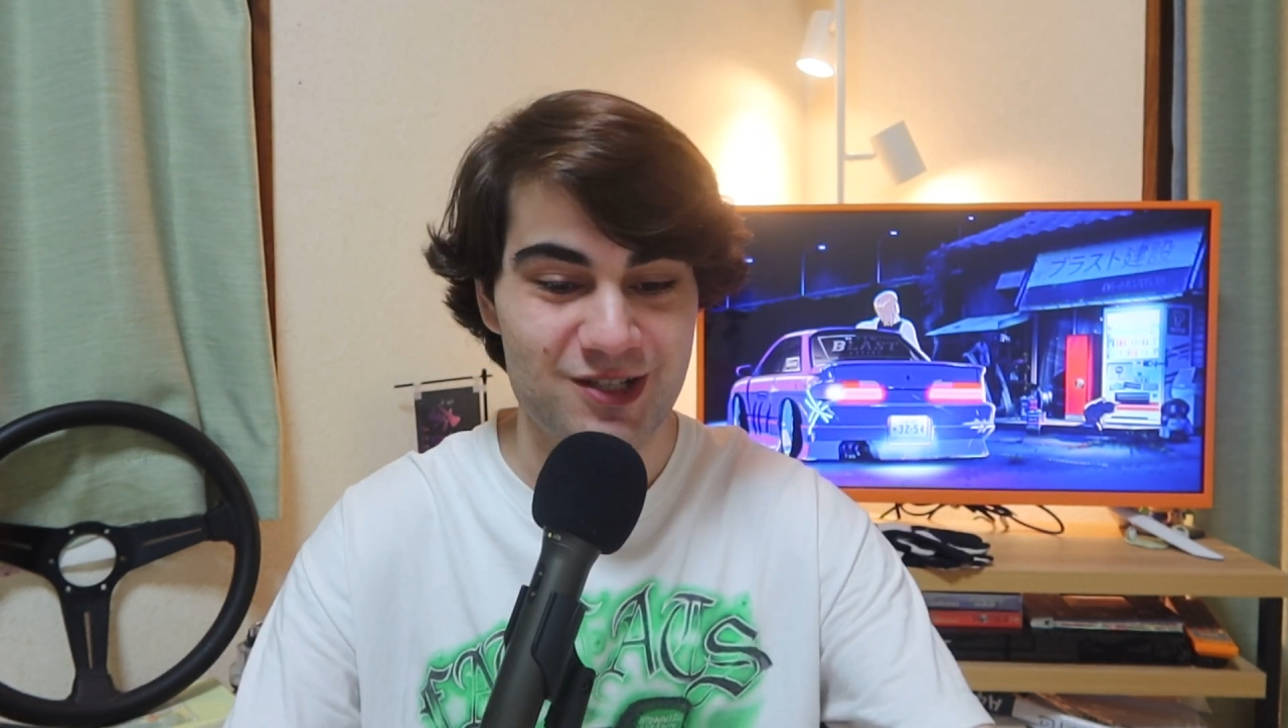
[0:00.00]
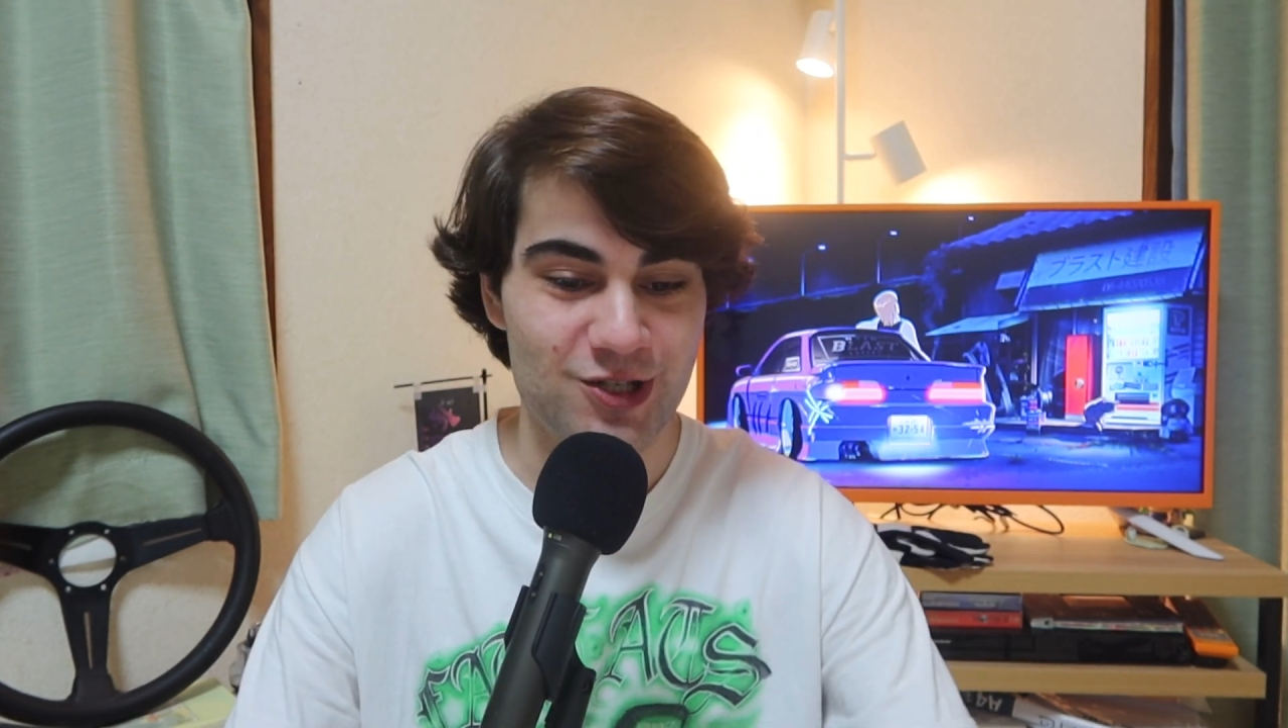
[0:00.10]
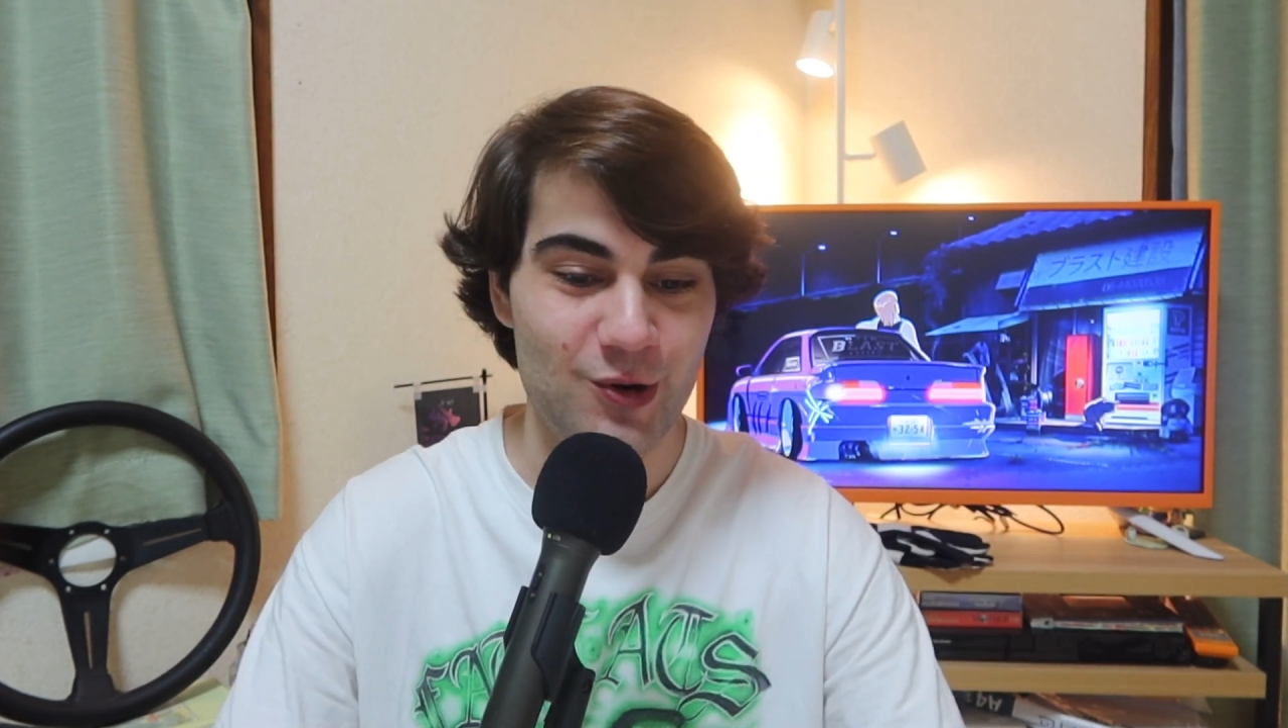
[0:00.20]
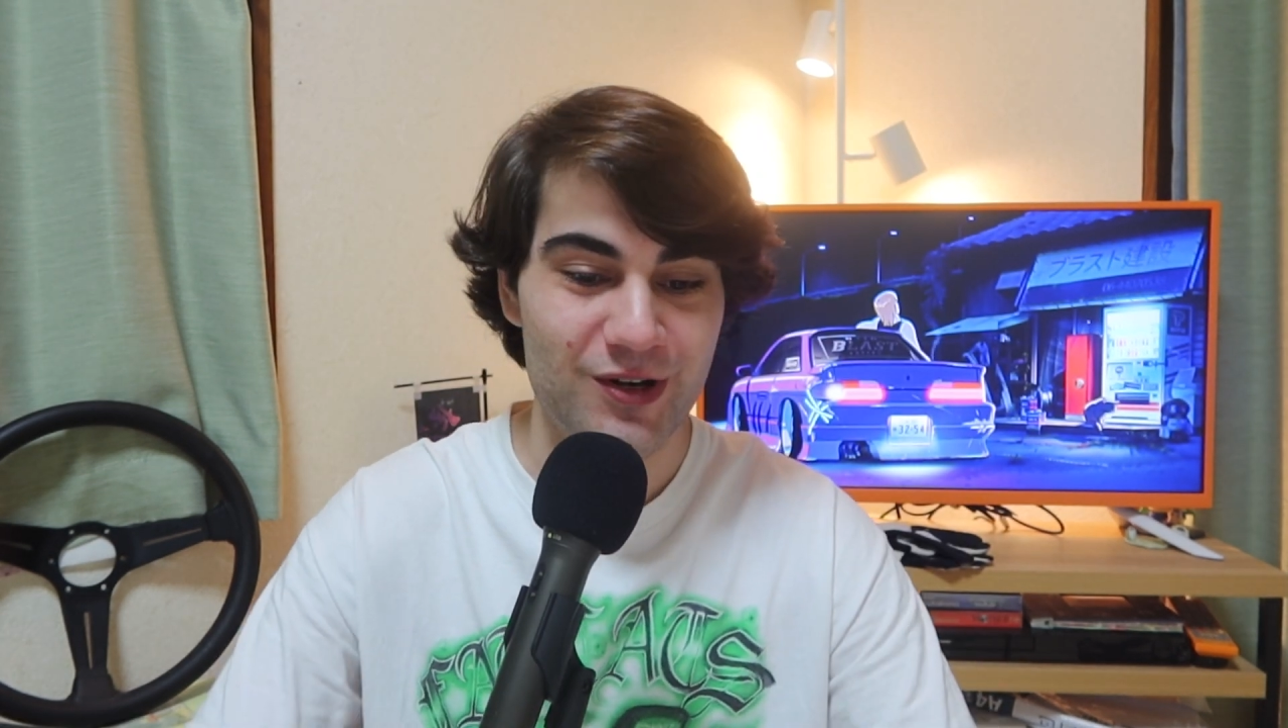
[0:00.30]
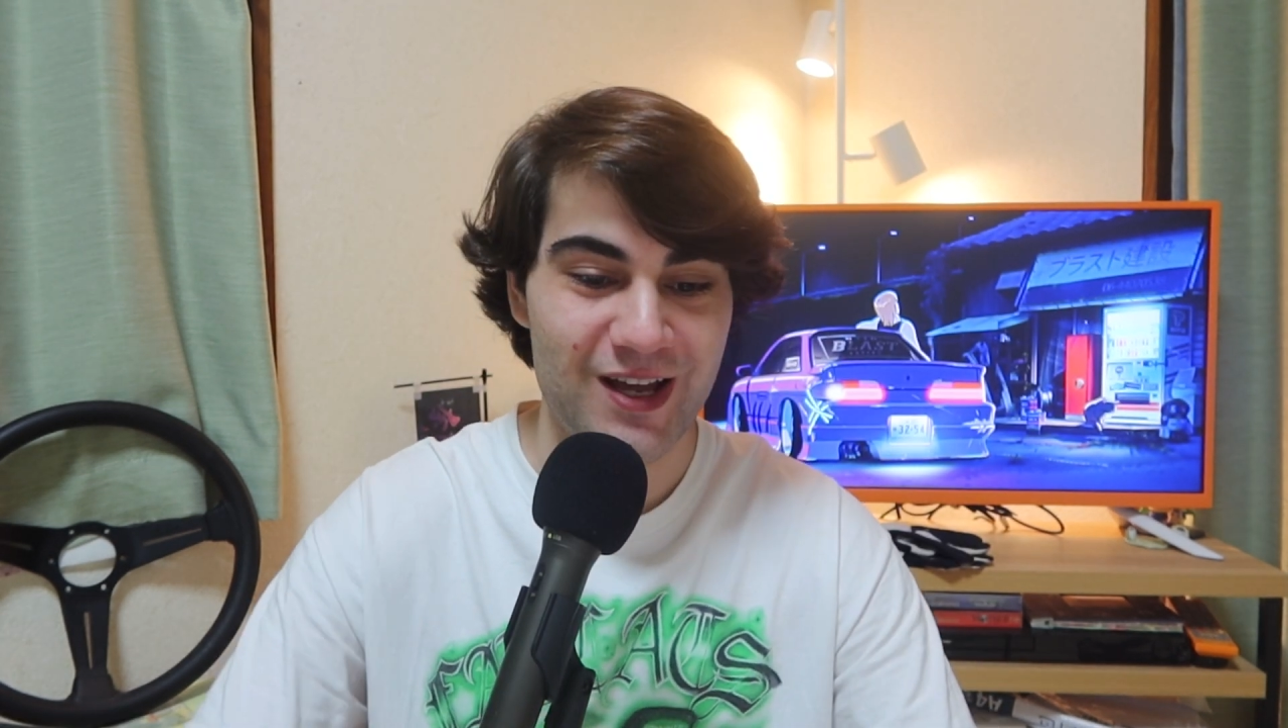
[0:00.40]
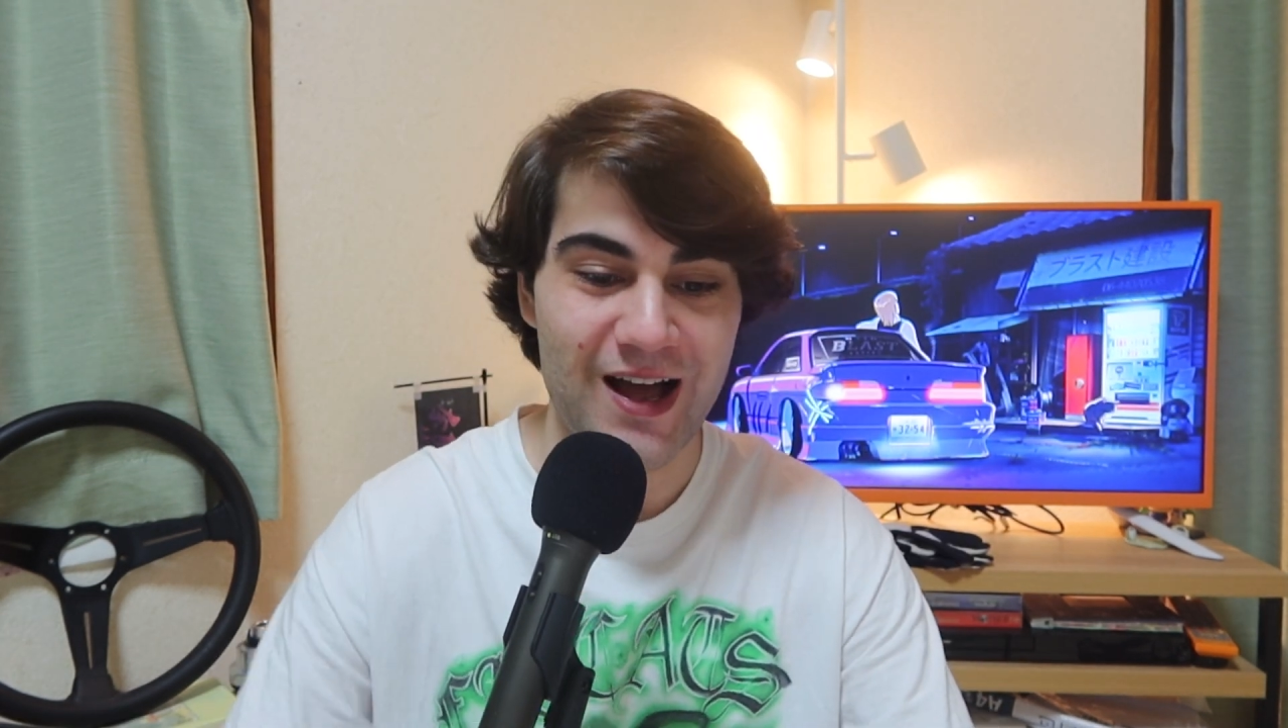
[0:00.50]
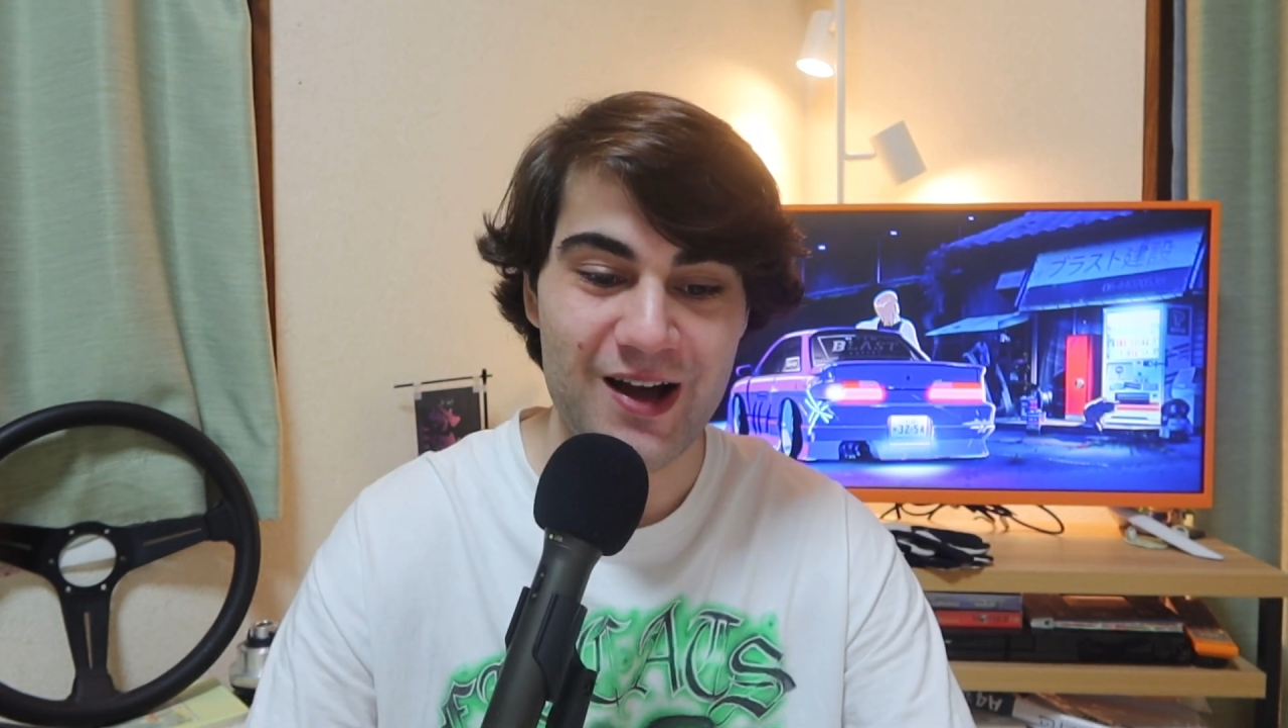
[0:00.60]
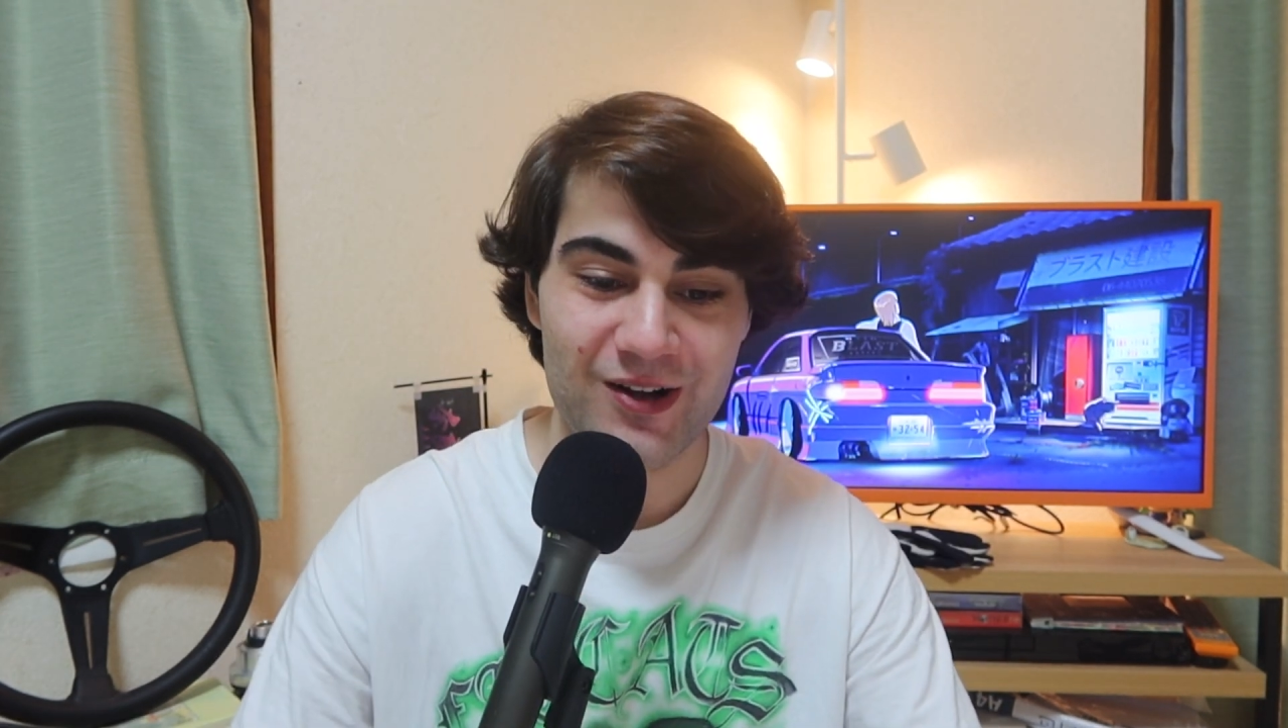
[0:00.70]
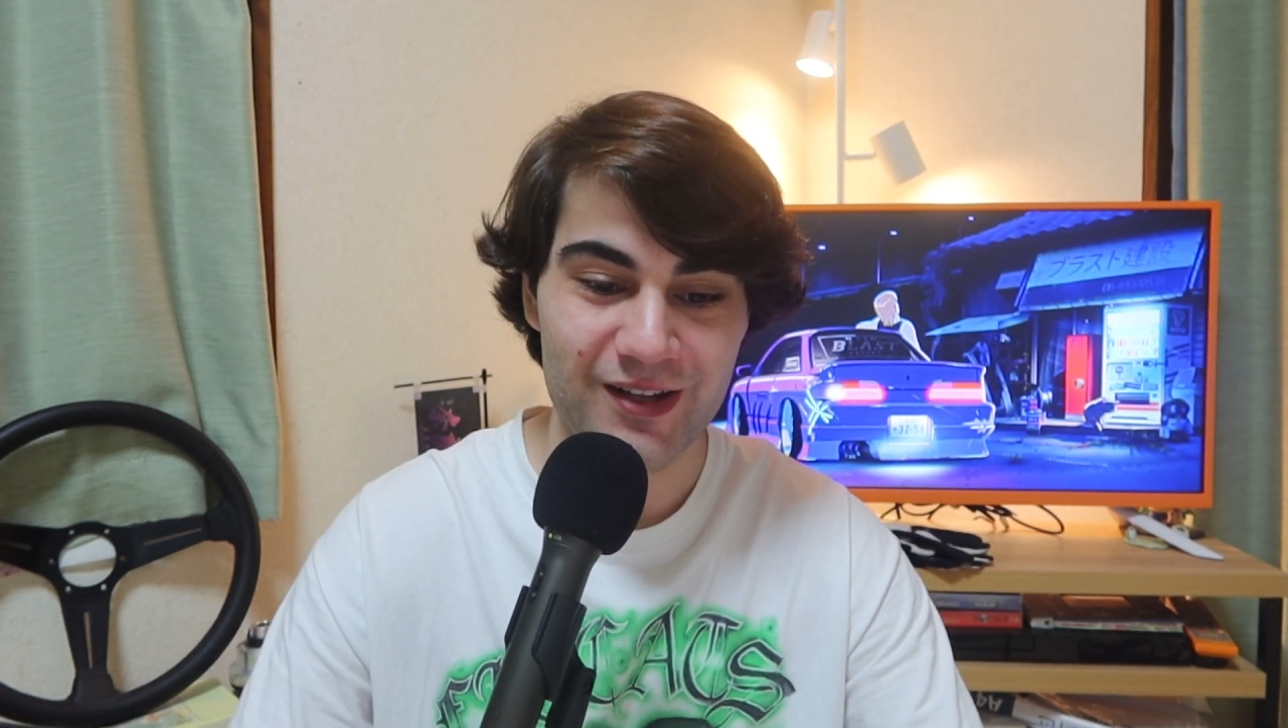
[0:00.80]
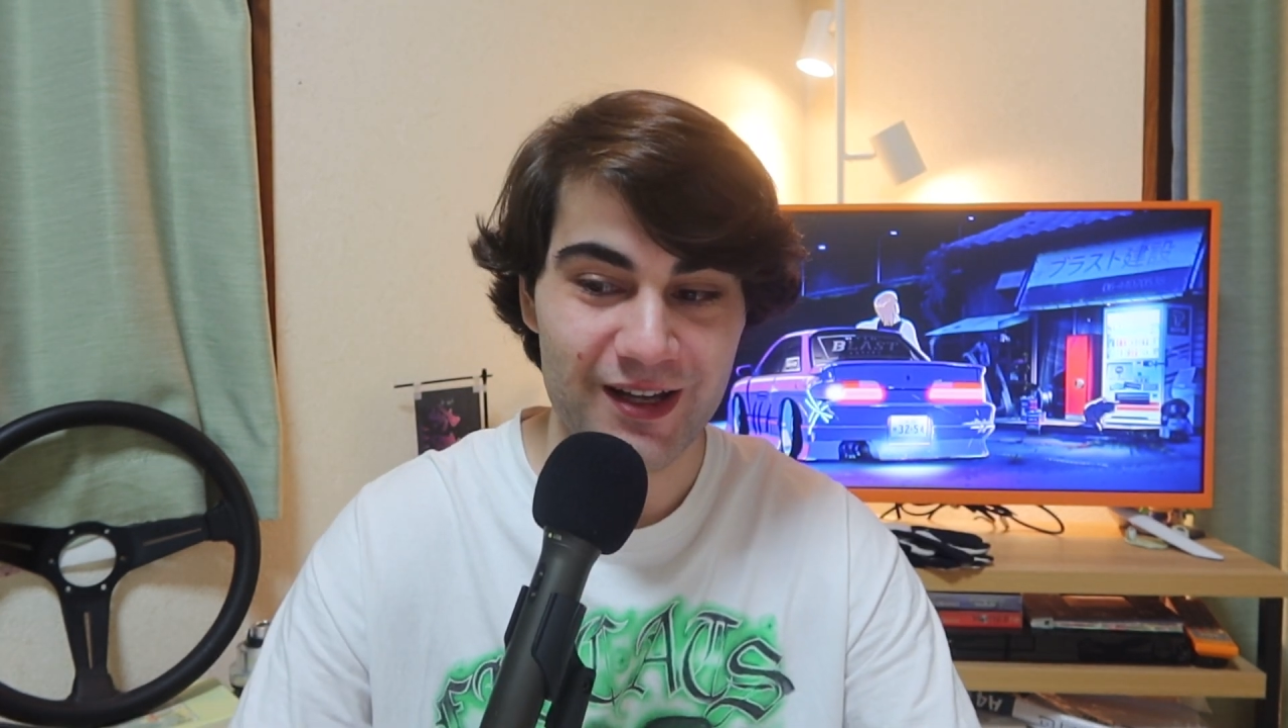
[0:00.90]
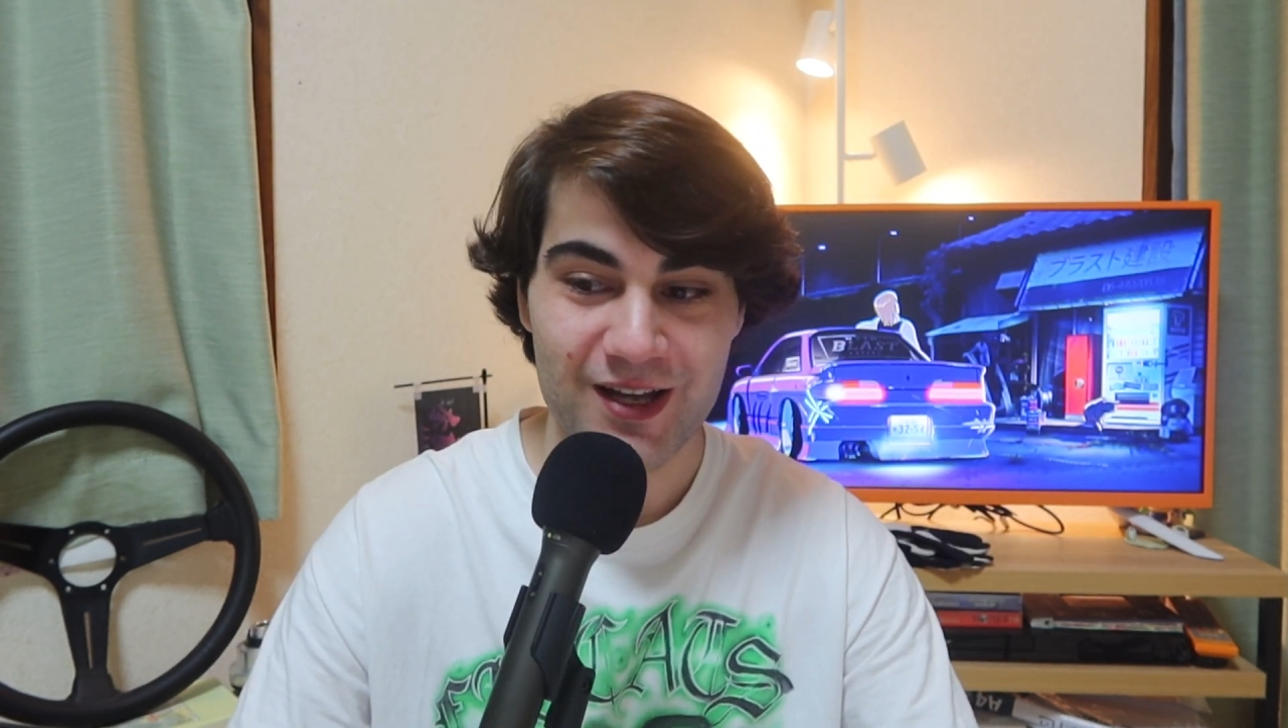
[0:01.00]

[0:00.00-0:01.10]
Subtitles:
showing Kyle like,